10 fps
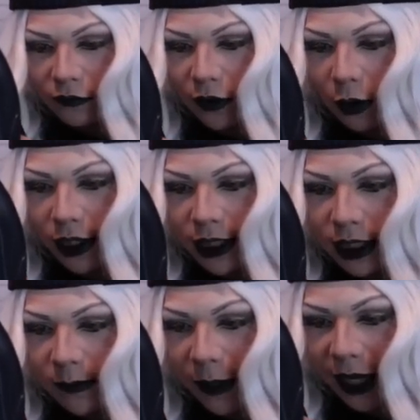Focus
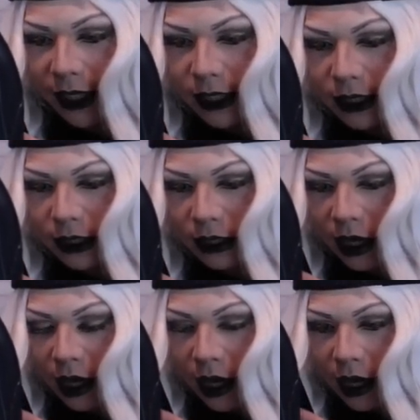Space
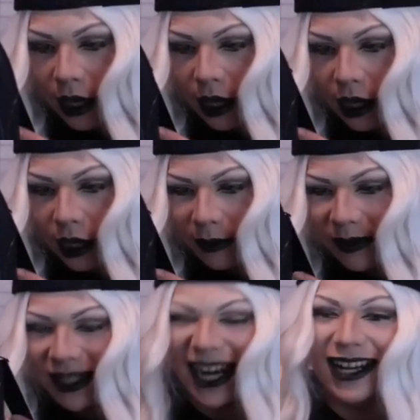um, it
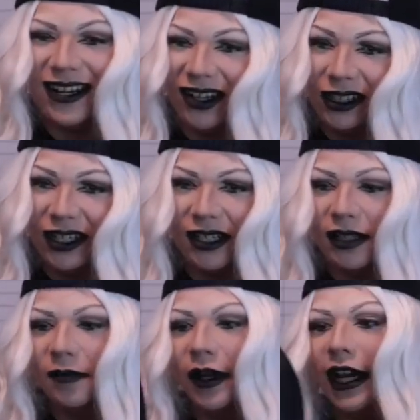was ninety
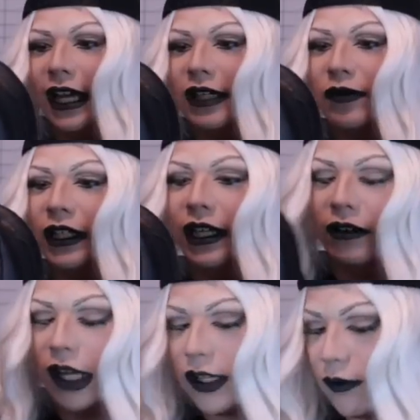dollars, but it's really
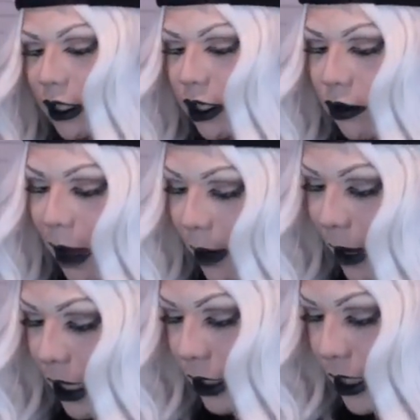it's a really cute
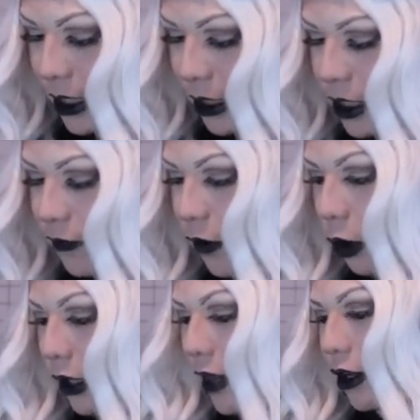backpack. Like it's like this
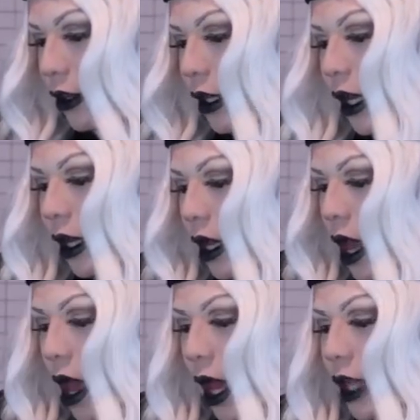faux leather thing.
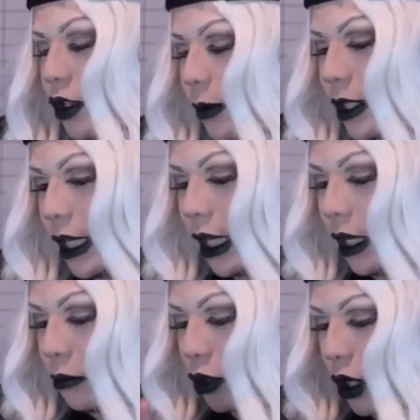It's almost like
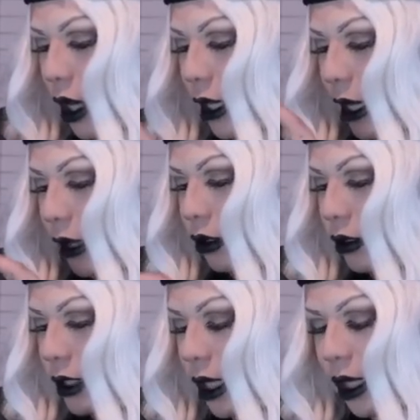um,
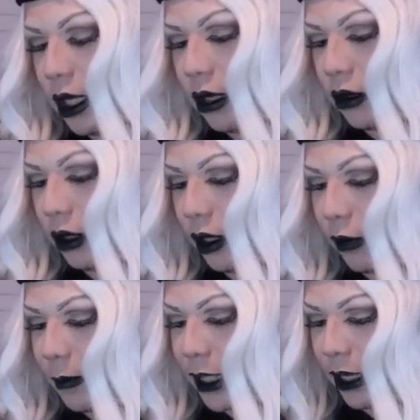crocodile skin or like
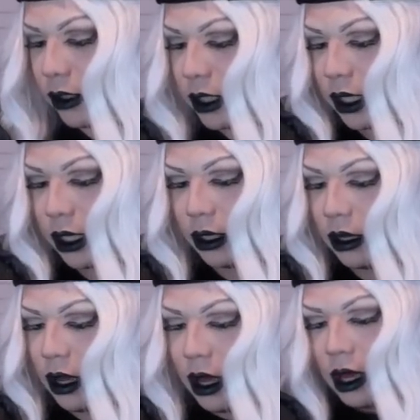reptile skin.
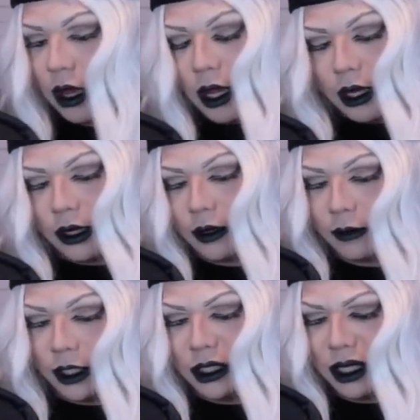And um,
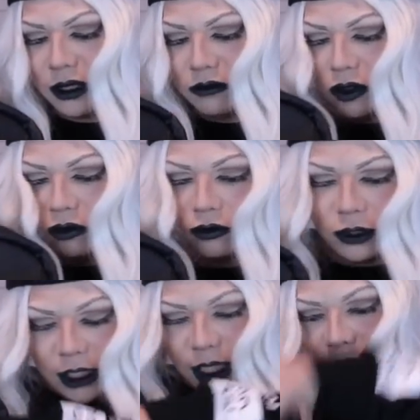in here, oh,
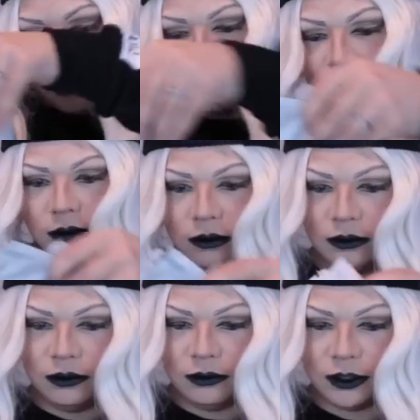what is this?
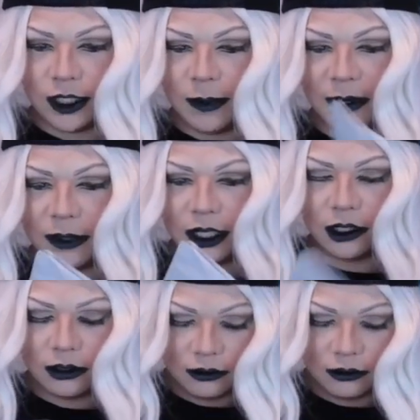Just paper.